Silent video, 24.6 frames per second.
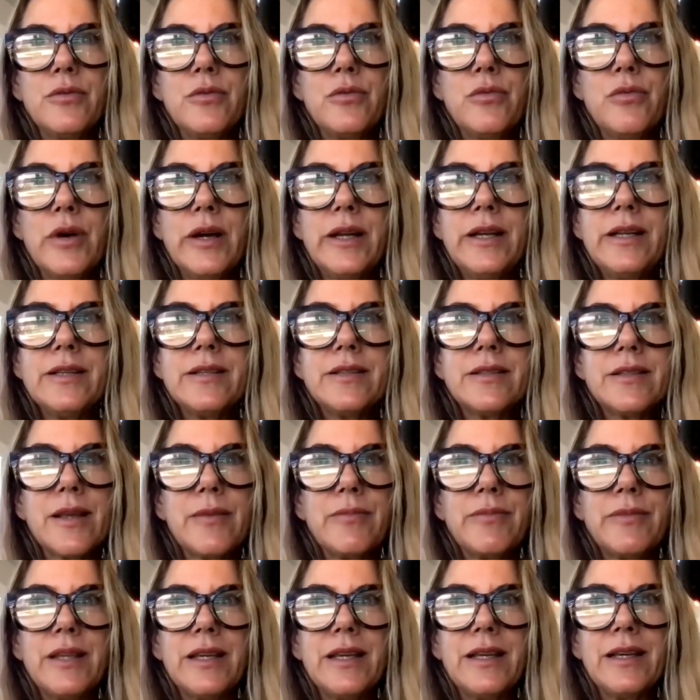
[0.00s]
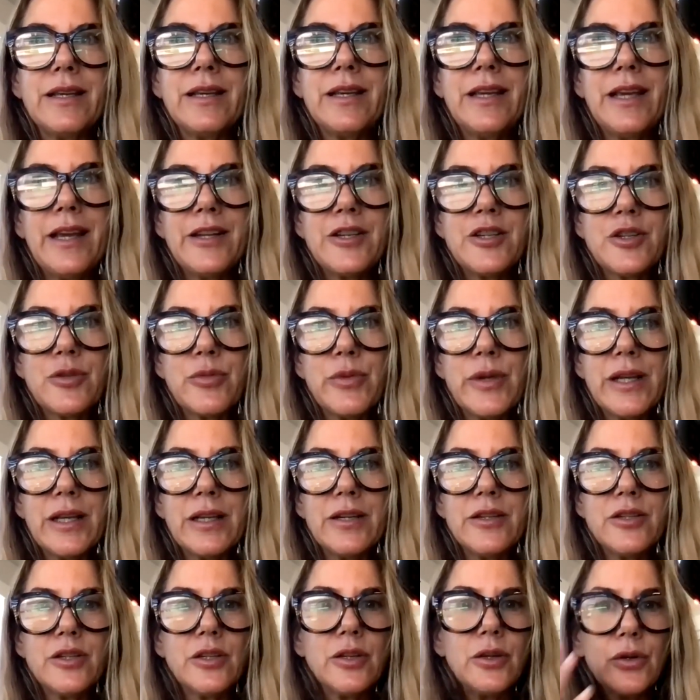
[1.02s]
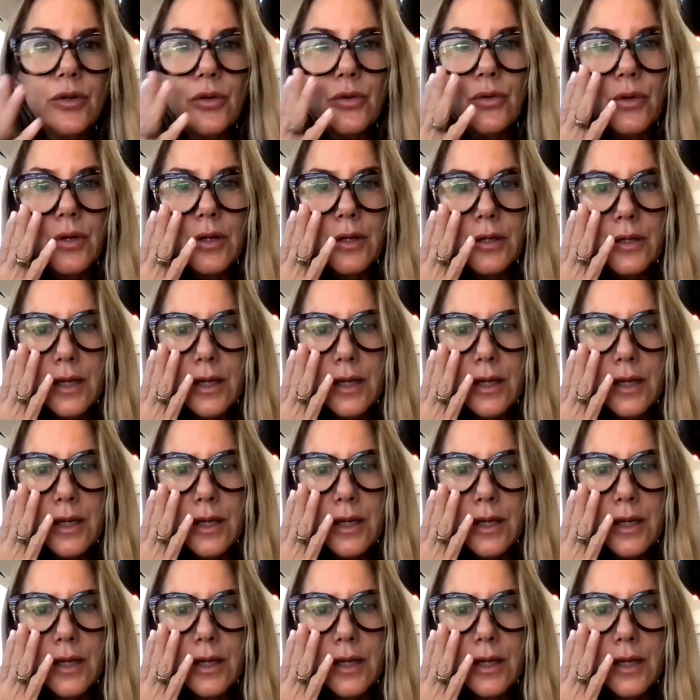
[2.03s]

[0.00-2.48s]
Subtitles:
what is something kitsch we can do?